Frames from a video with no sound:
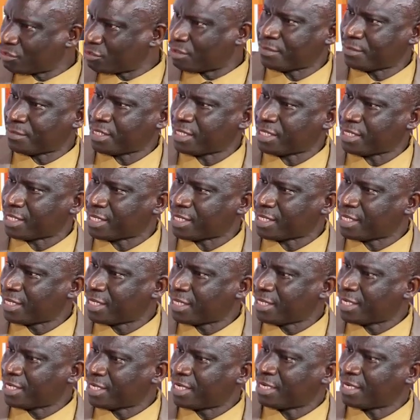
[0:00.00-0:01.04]
committee,
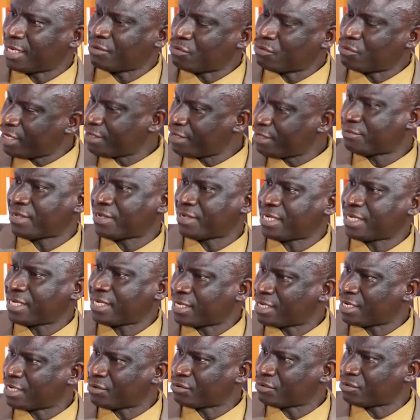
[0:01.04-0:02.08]
a qualified
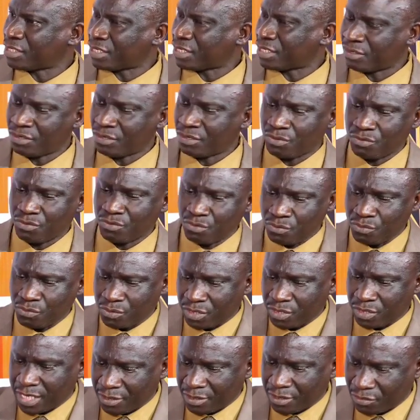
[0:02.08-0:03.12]
accountant who
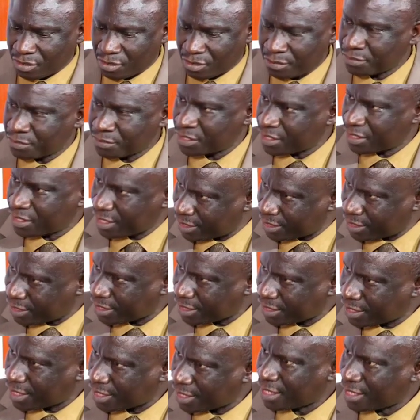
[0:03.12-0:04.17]
would now come sit
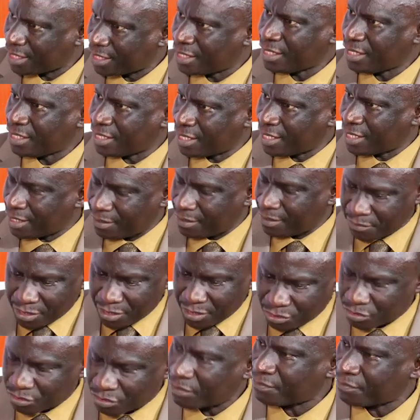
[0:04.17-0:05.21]
at the
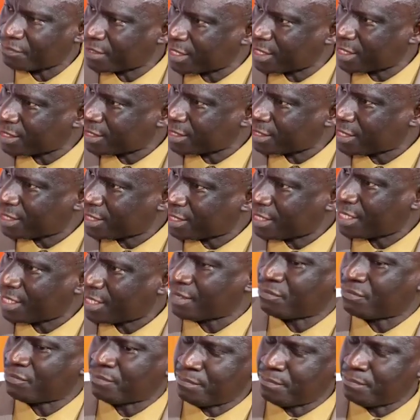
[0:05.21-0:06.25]
Ministry of Health
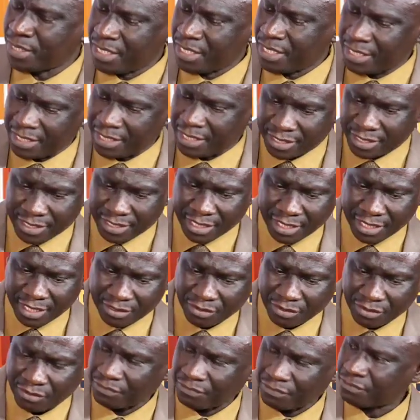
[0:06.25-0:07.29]
and would be in charge
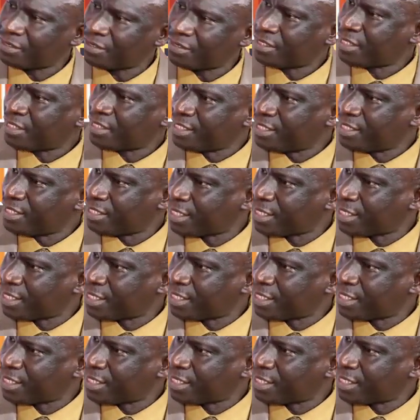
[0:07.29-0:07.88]
of the